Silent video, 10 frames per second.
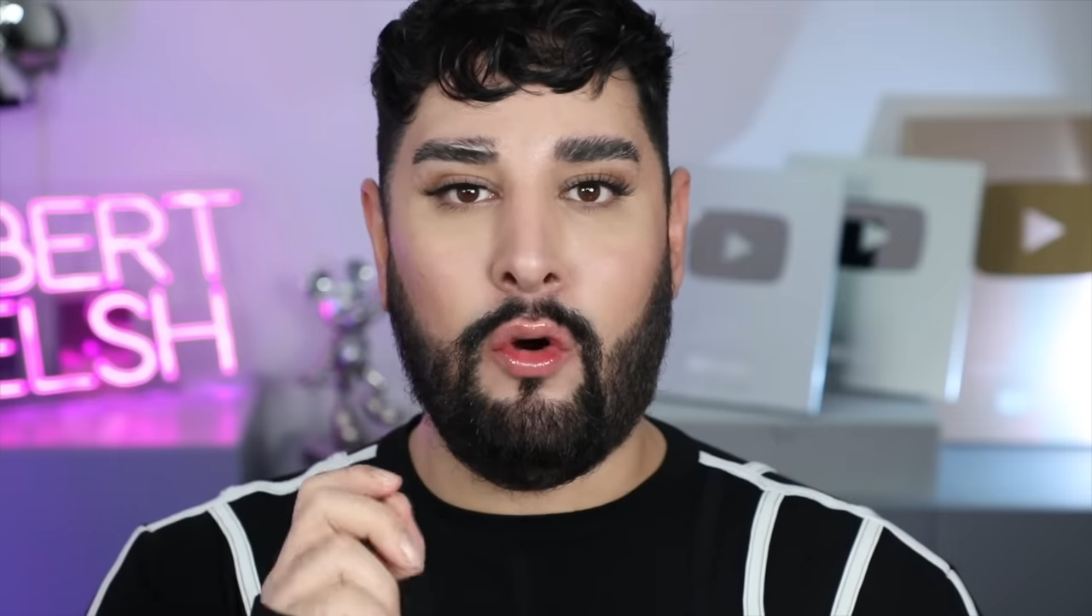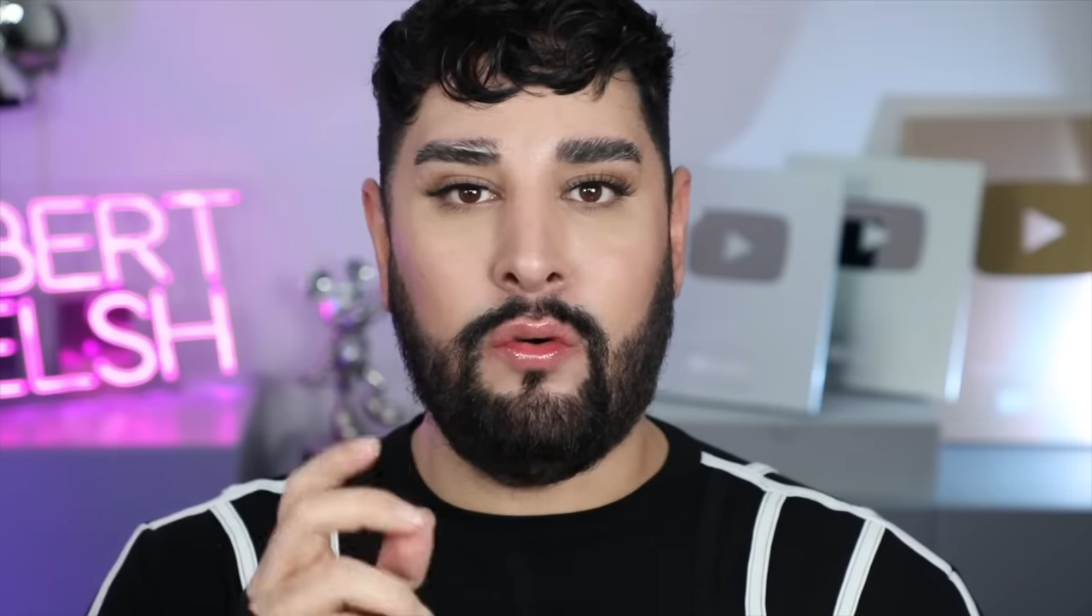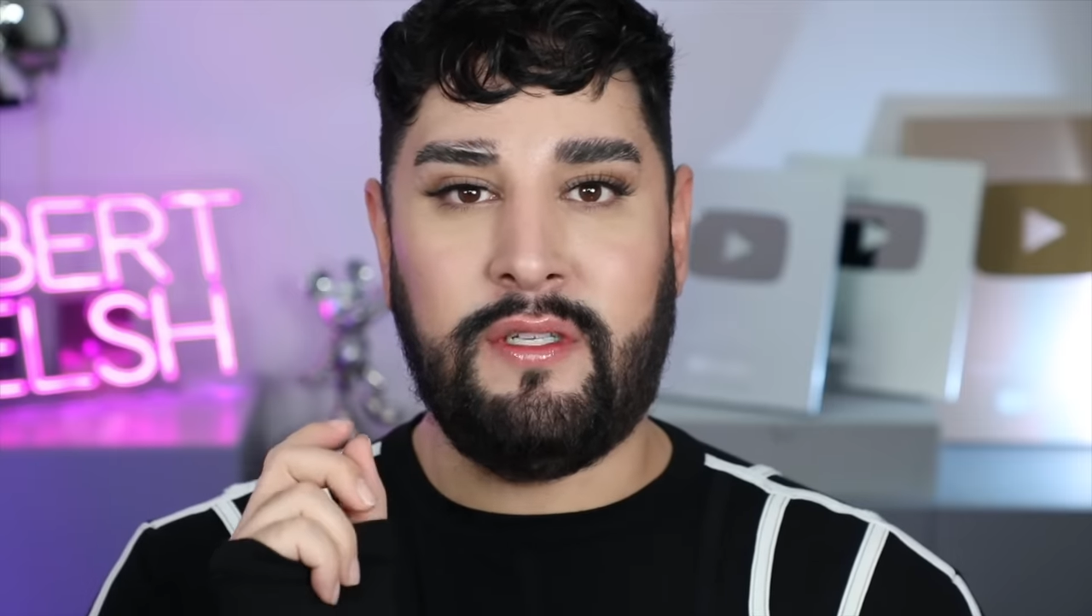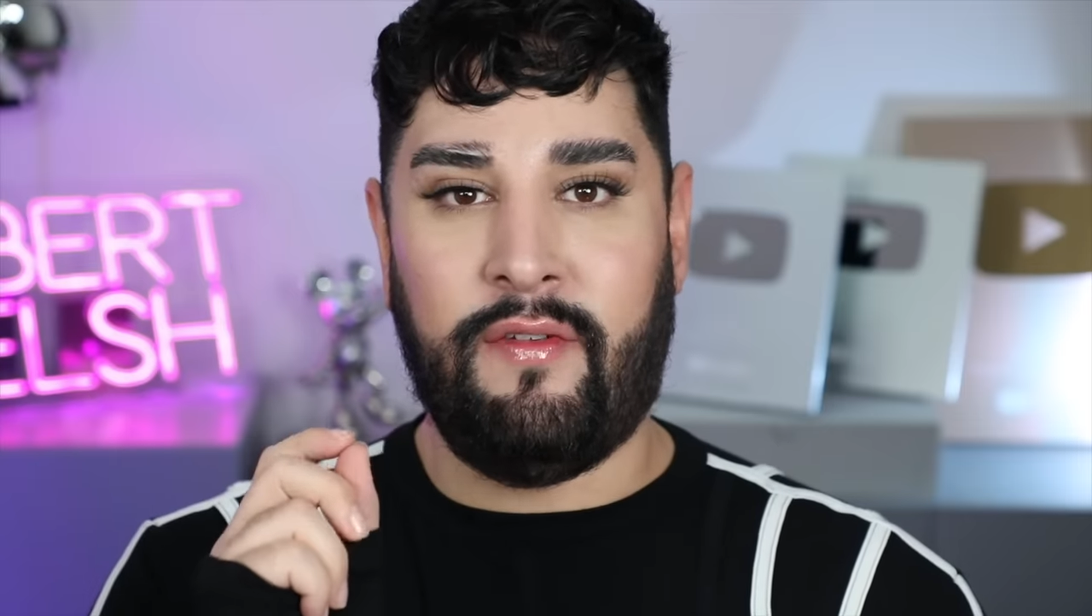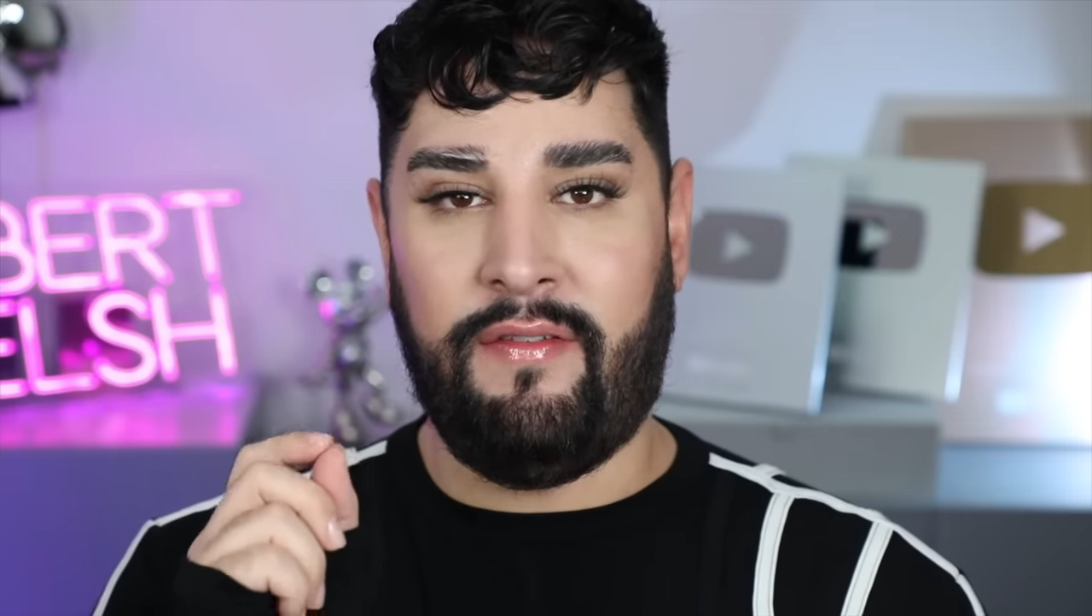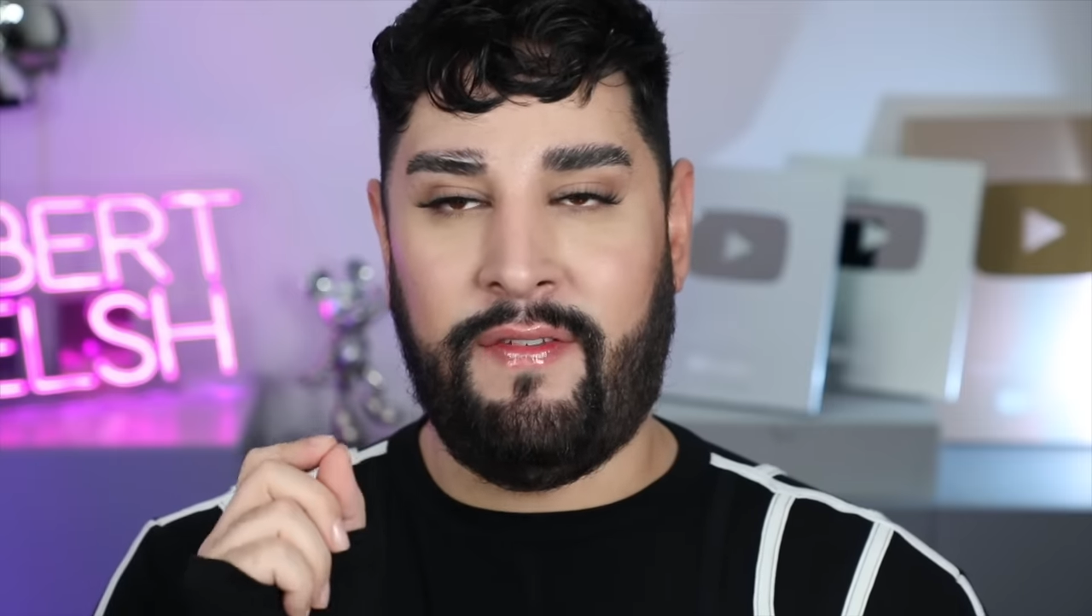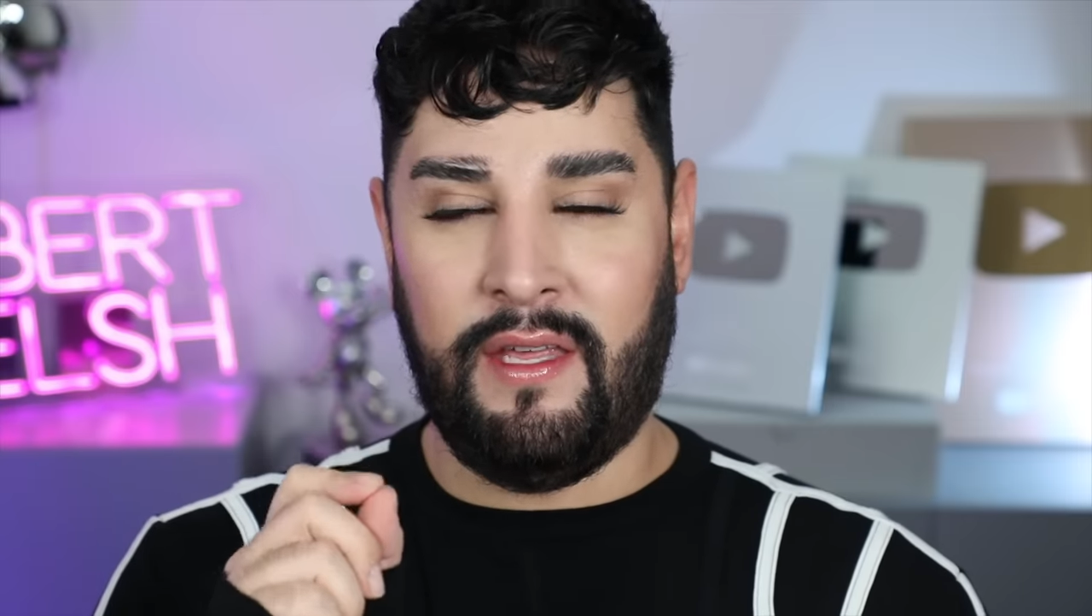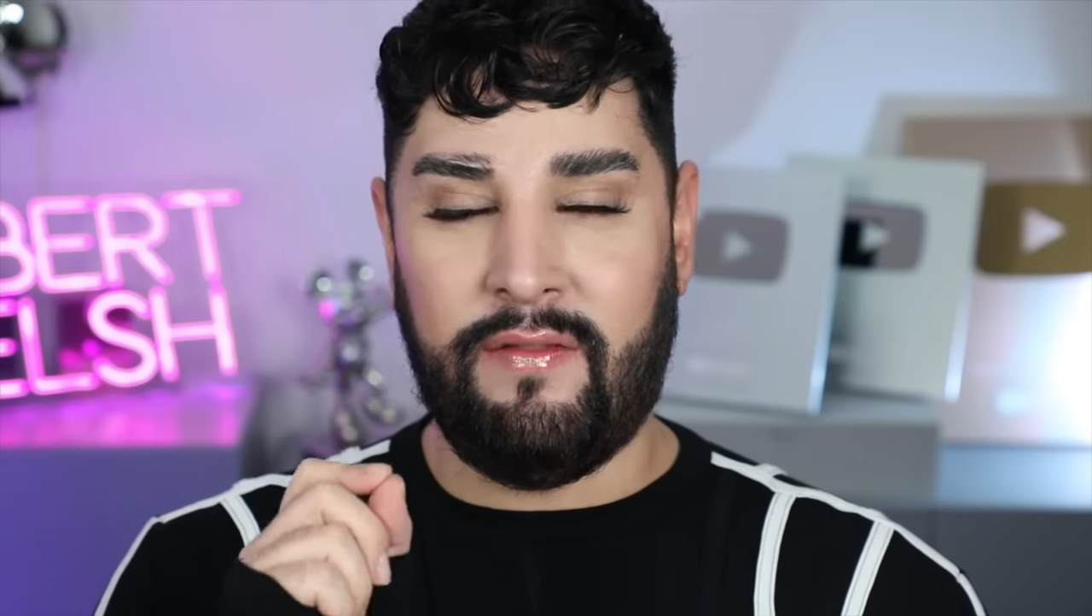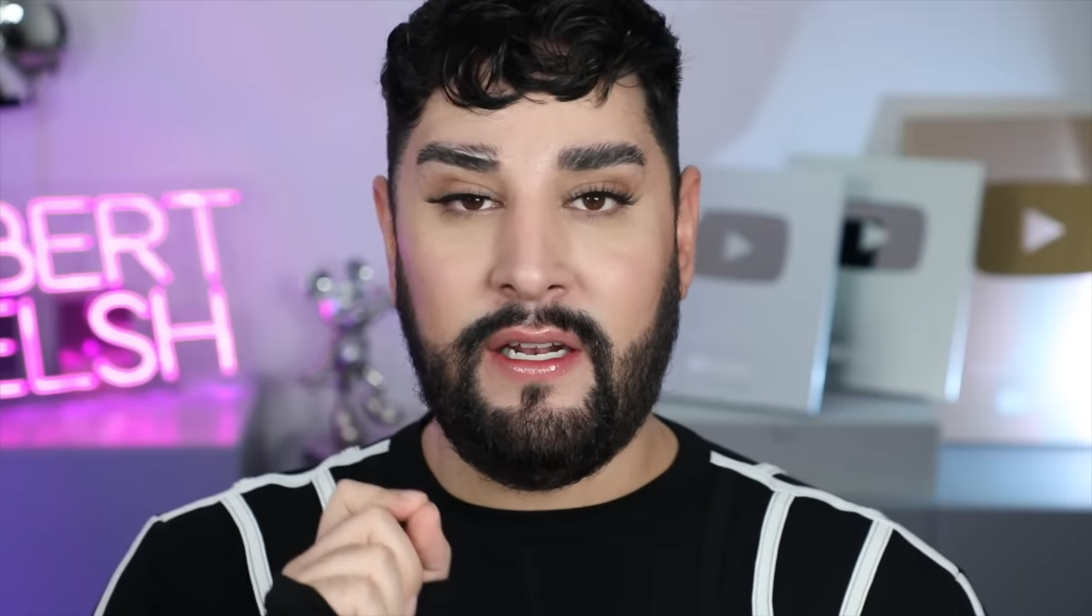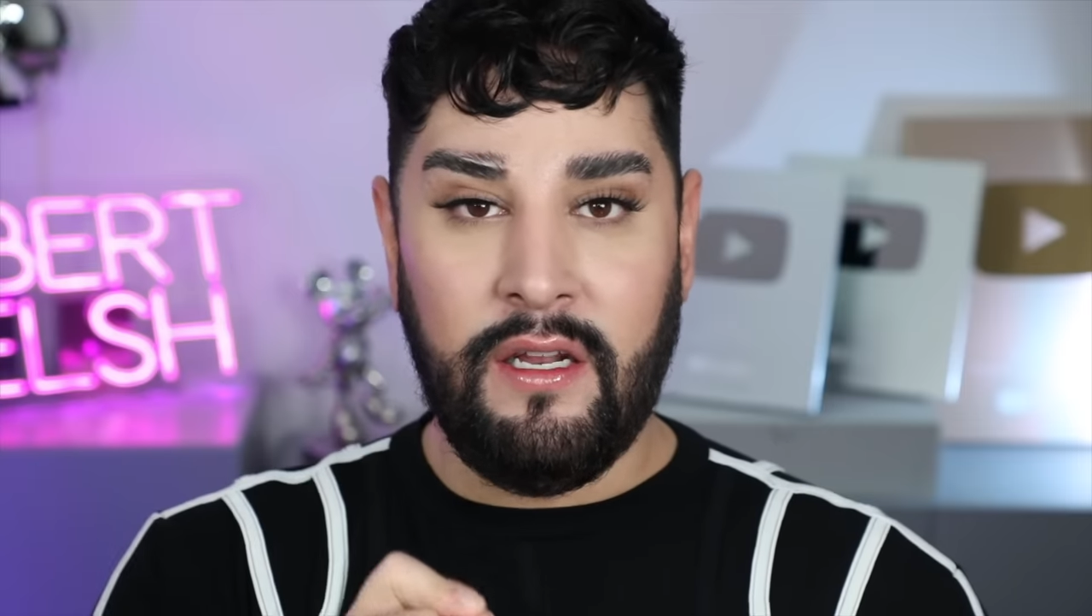old do they
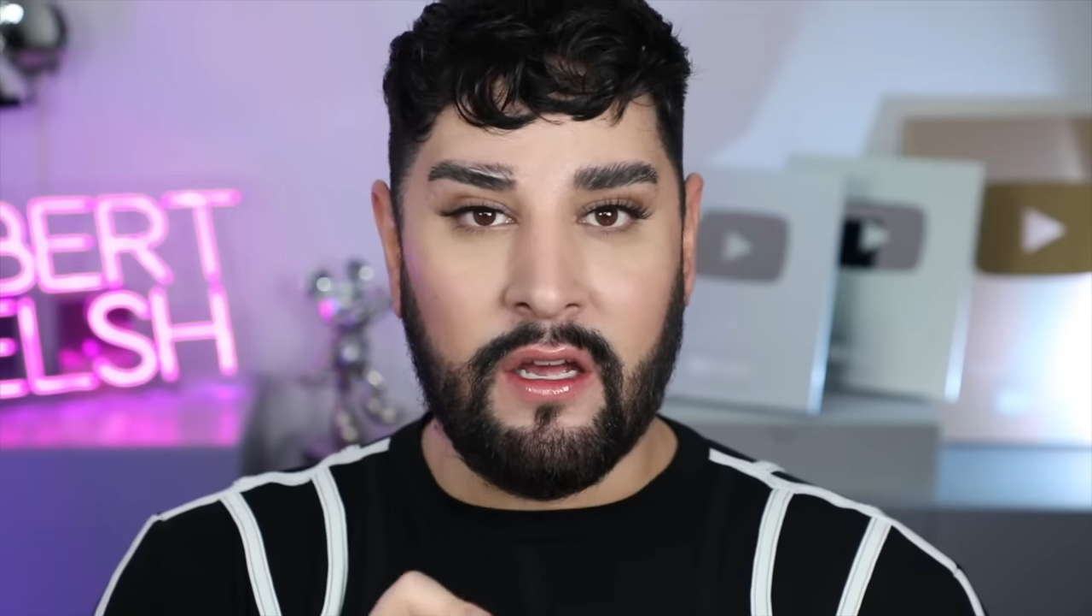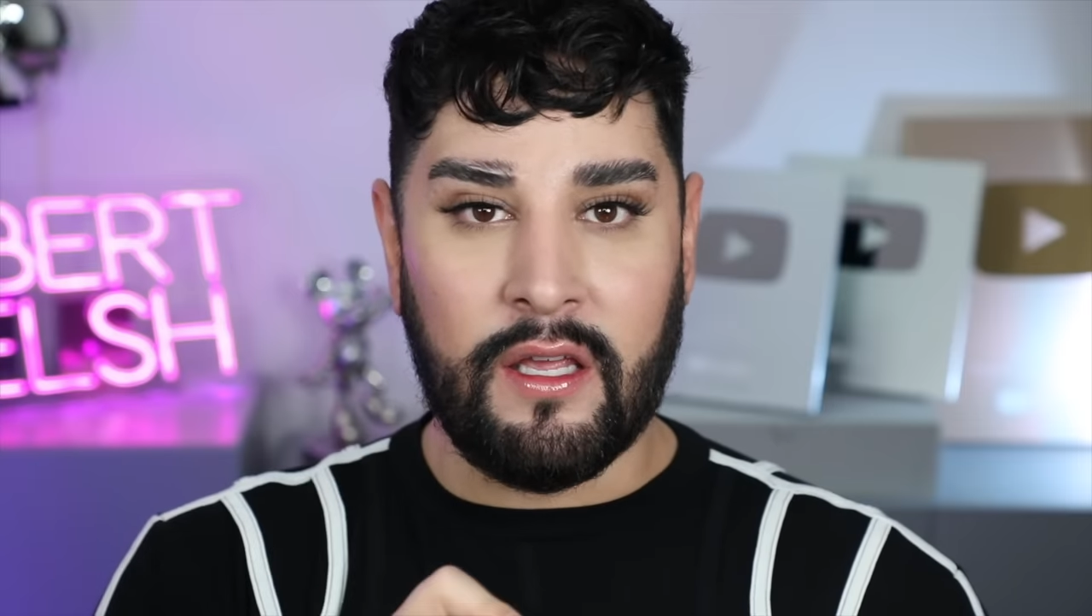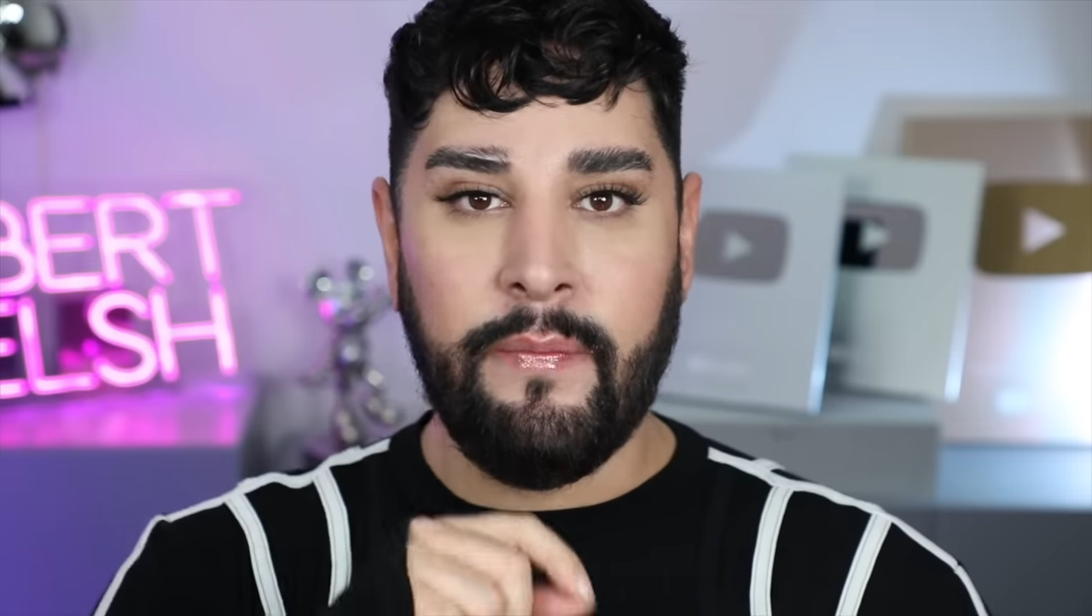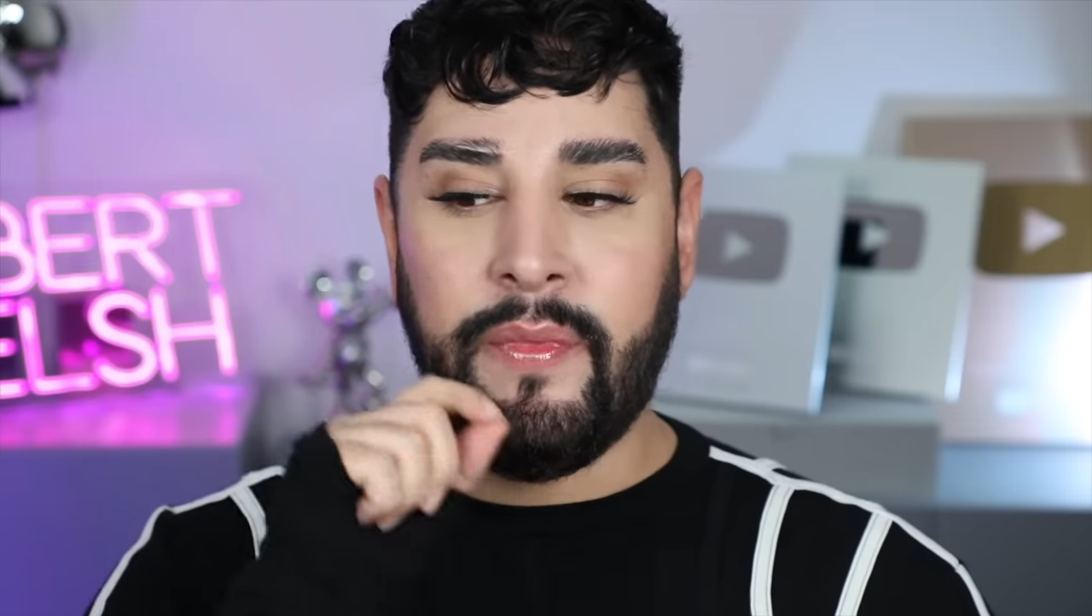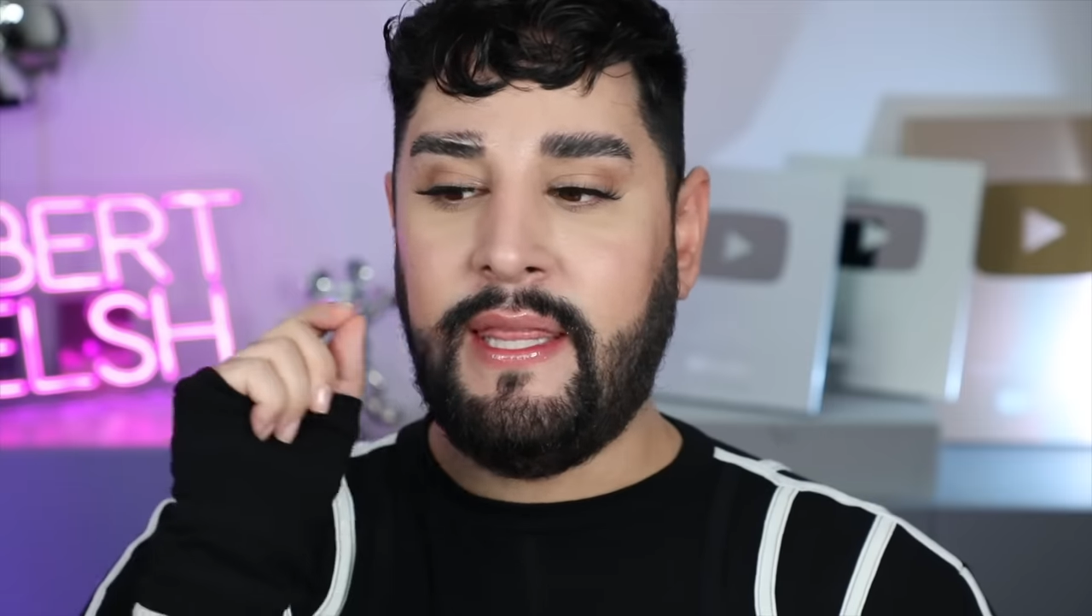think they look.